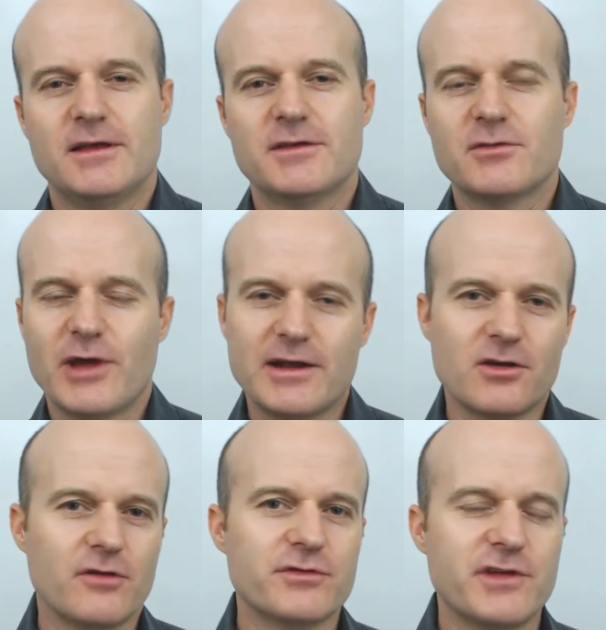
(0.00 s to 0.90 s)
So we had a
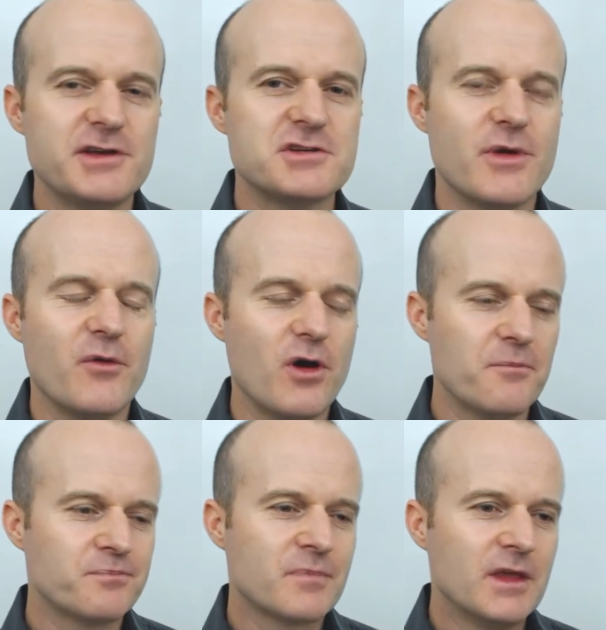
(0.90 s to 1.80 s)
conversation about,
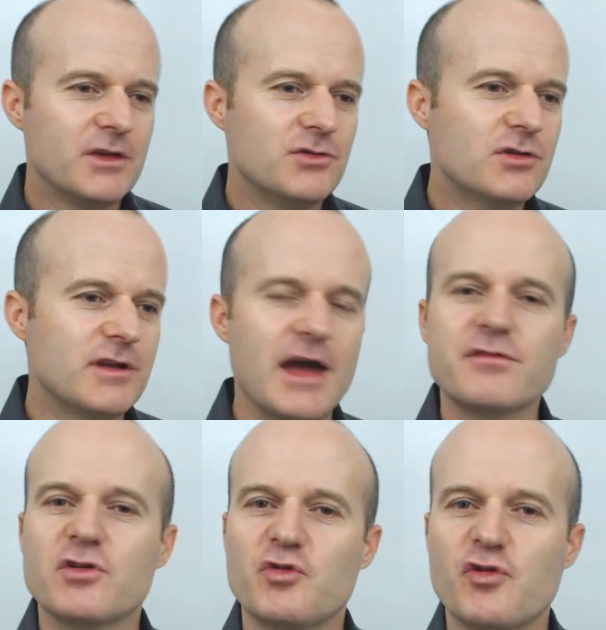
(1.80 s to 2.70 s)
well, you can
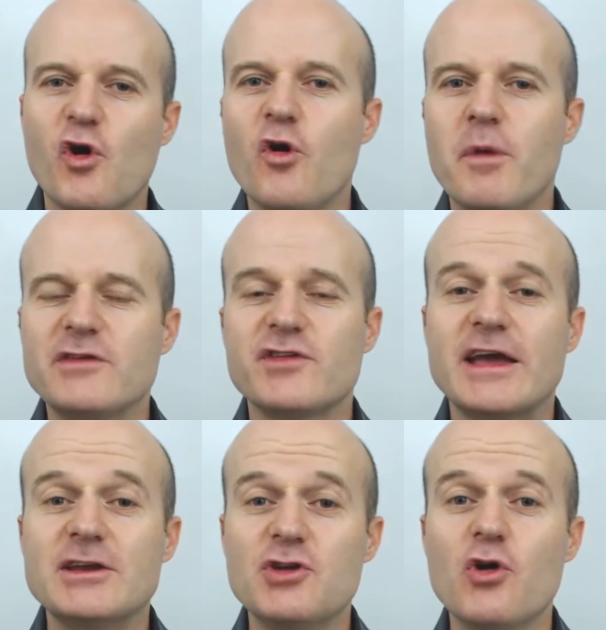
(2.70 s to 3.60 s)
have control by
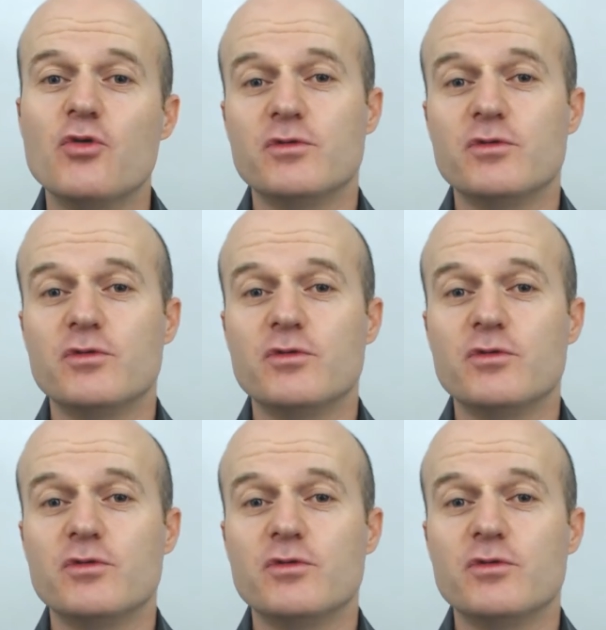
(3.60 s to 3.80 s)
saying no